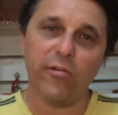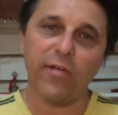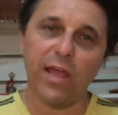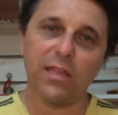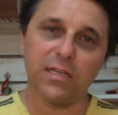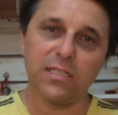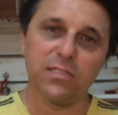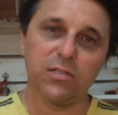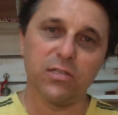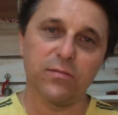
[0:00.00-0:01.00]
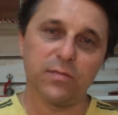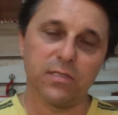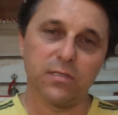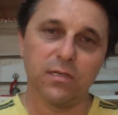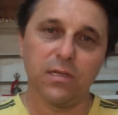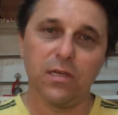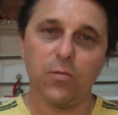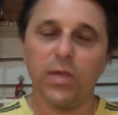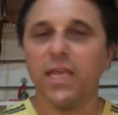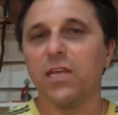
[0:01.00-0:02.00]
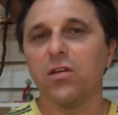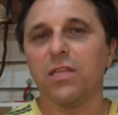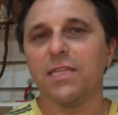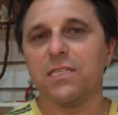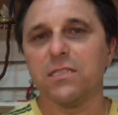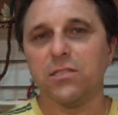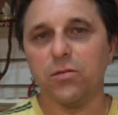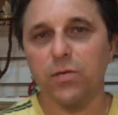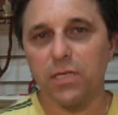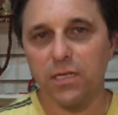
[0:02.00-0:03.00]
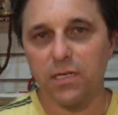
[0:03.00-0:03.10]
reality terms. We cannot listen to it,